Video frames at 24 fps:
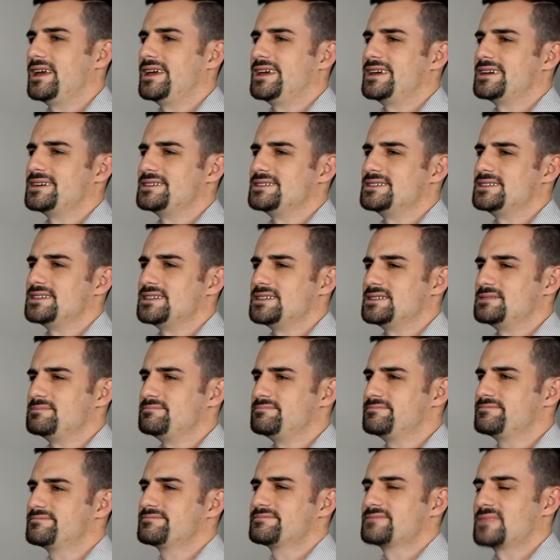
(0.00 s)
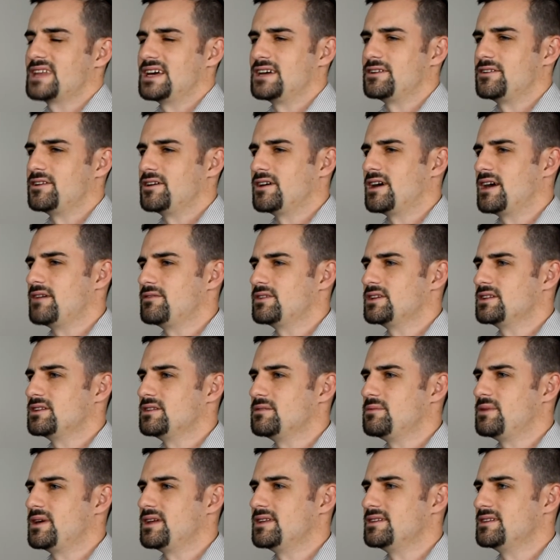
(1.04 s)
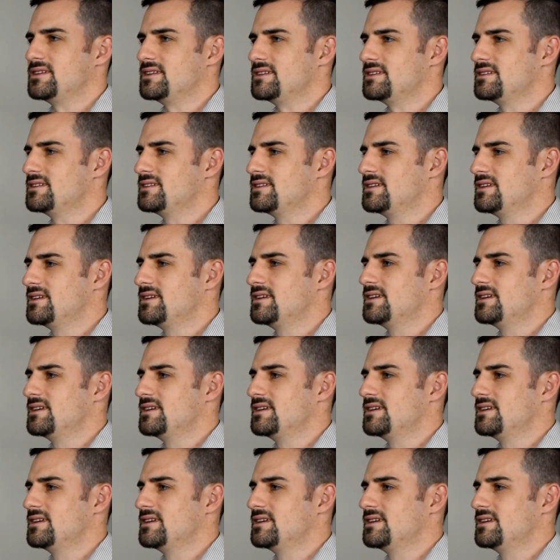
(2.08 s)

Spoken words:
And I don't know, having a dependent